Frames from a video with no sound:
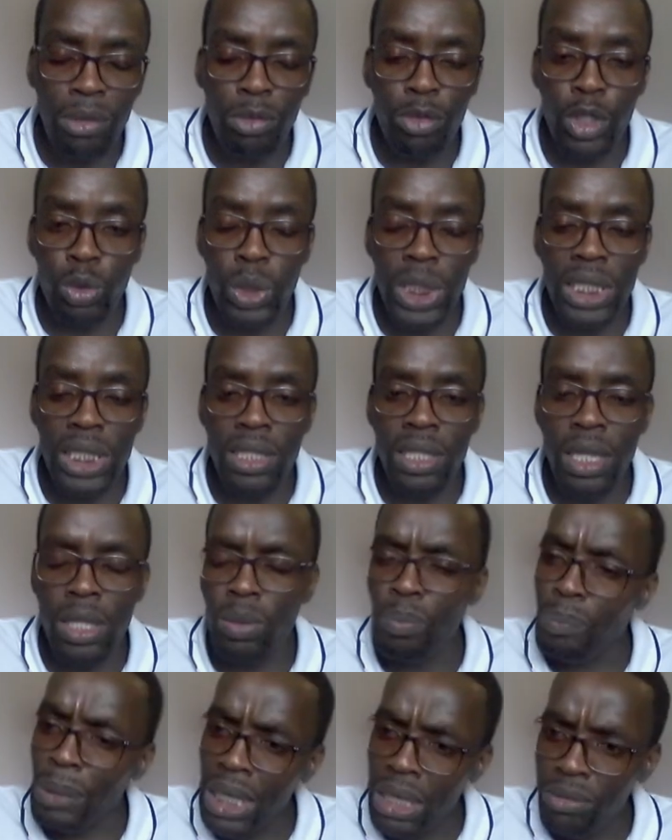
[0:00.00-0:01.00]
which is the
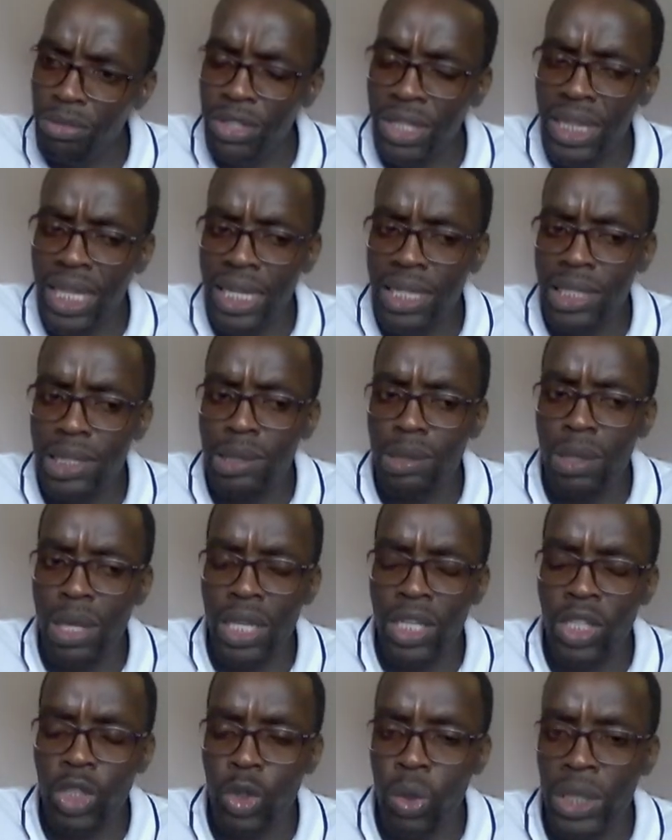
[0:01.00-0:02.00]
benefit that is
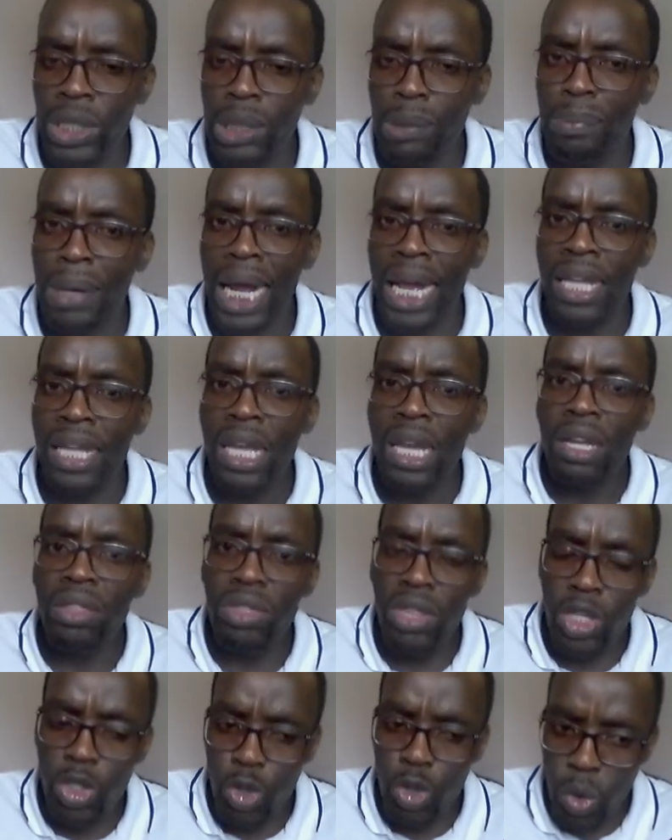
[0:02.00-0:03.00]
enjoyed by the
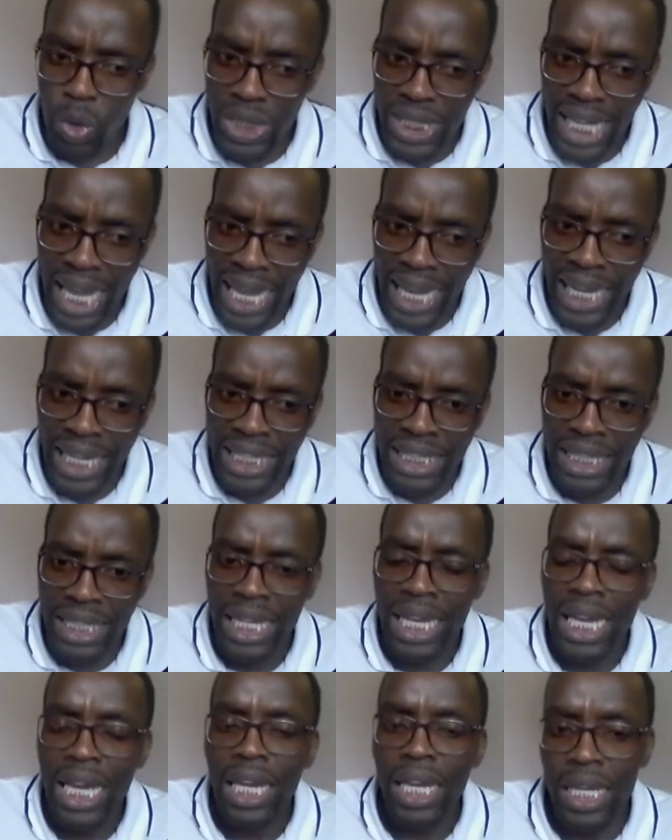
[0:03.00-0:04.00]
society
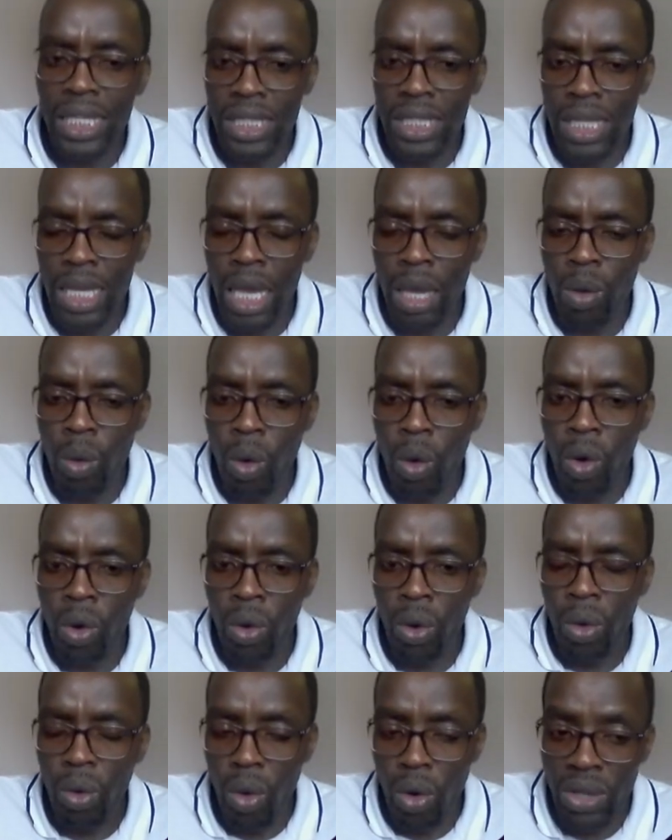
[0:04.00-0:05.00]
as a whole,
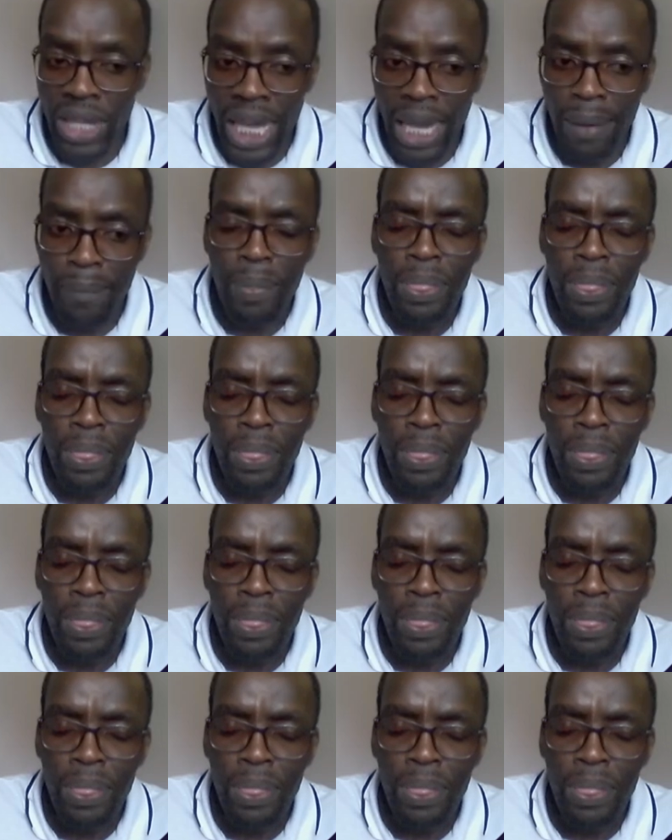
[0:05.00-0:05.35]
okay?